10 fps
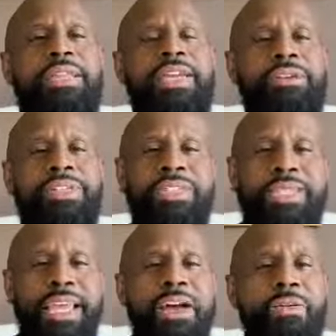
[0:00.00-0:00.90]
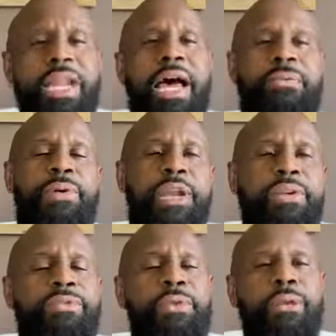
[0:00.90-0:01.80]
They're still not
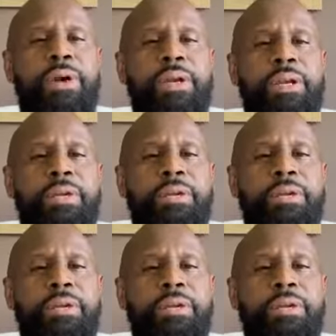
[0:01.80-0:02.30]
ready for it.